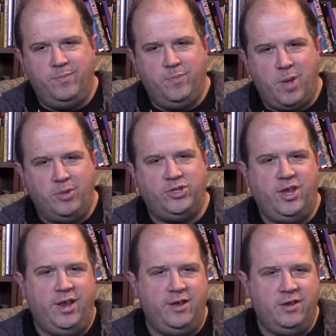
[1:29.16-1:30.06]

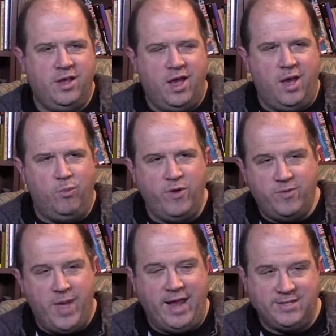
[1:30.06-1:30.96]
publishing
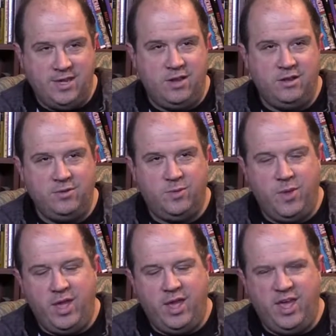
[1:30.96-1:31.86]
Rift magazine
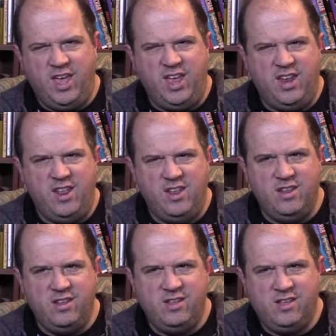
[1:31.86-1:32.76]
in,
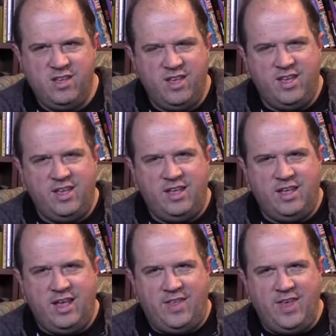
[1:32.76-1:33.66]

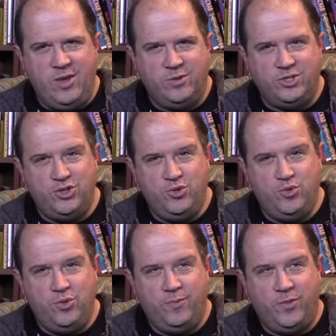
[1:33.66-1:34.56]
I think it was
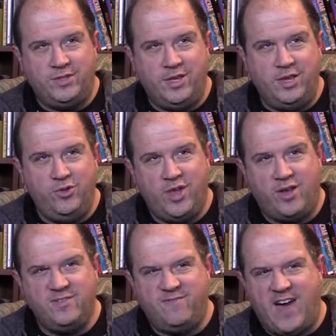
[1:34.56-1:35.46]

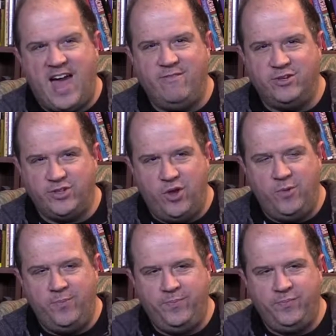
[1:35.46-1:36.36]
2005 or
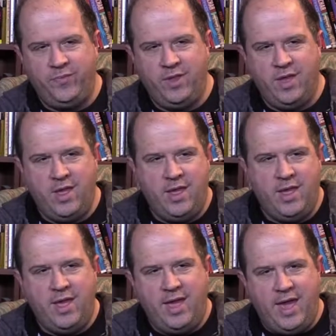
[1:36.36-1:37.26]
so,
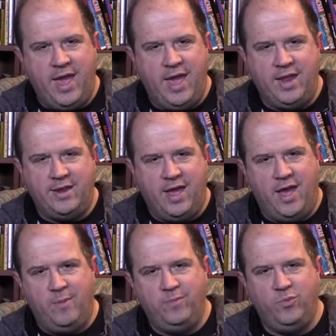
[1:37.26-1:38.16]

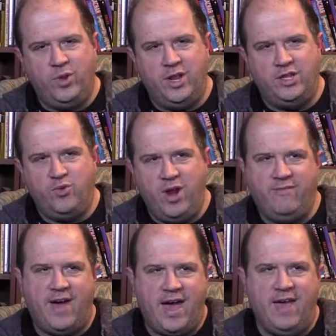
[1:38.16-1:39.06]
and we did
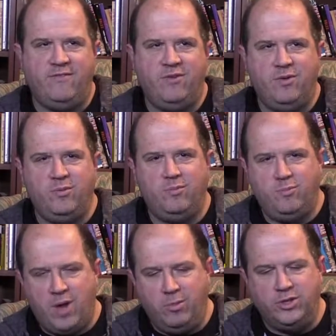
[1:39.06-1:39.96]
25
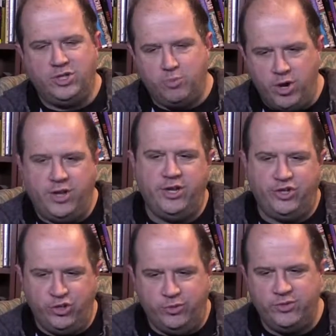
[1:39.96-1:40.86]
published print
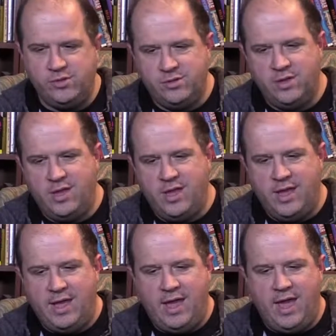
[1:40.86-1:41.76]
issues,
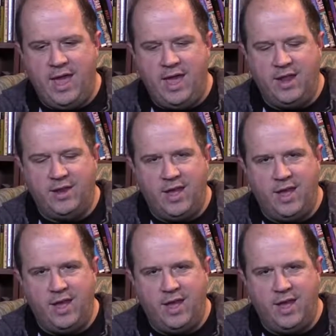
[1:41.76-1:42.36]
and